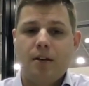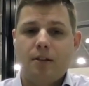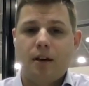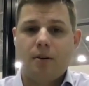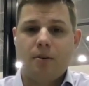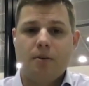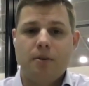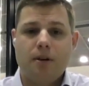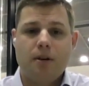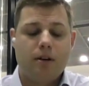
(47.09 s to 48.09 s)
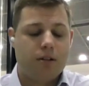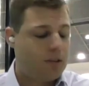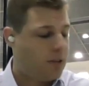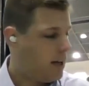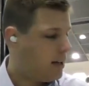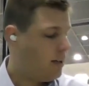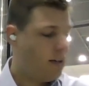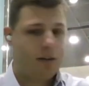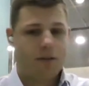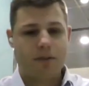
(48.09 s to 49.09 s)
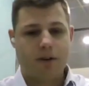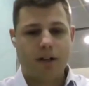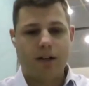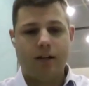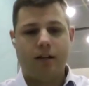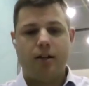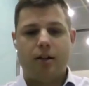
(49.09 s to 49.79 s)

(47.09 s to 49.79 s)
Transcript: So today, I've got here